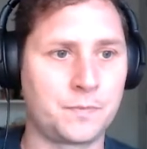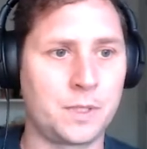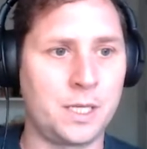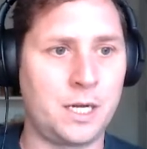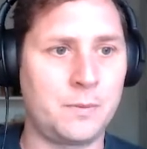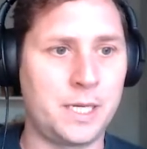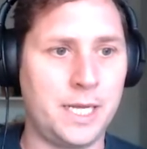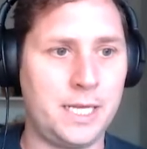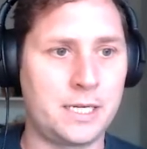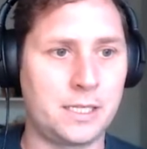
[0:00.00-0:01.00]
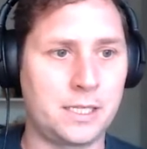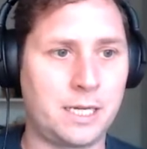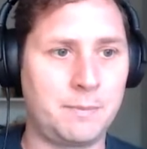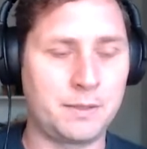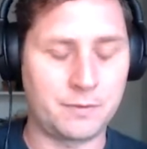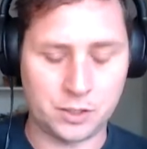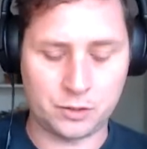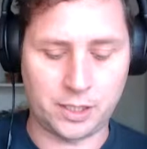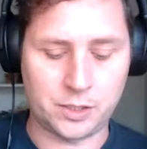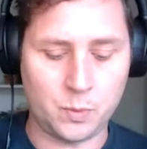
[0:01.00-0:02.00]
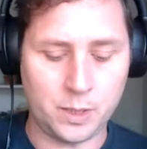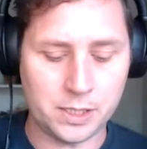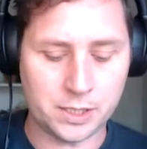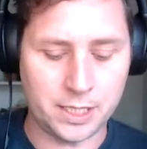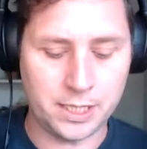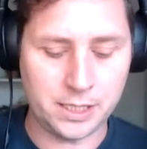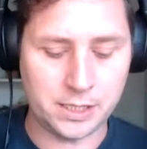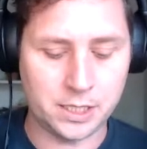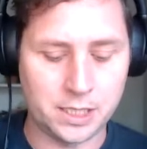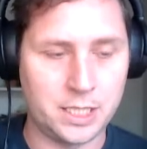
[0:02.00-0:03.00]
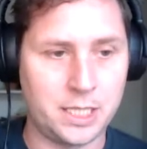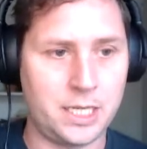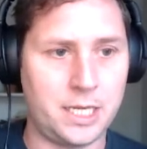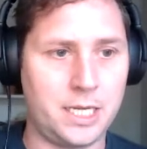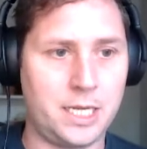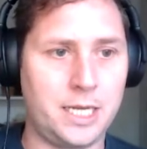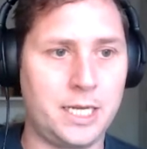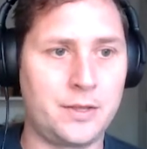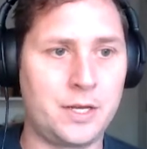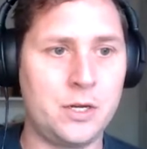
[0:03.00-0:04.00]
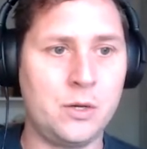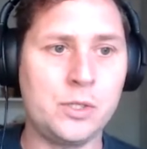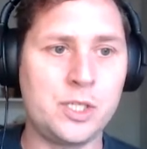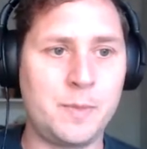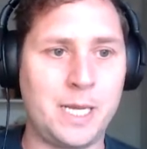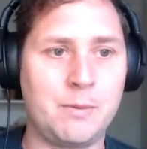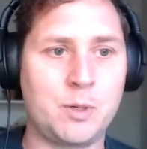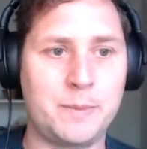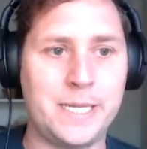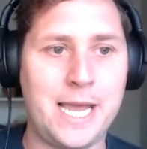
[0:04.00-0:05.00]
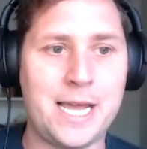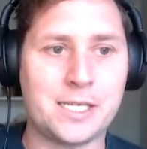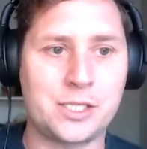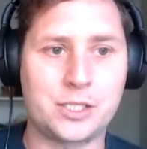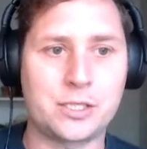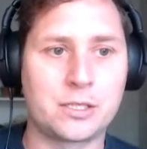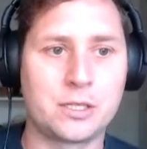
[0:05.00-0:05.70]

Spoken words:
And I want to add a couple of constraints. One is I need the node to be able to be hashed.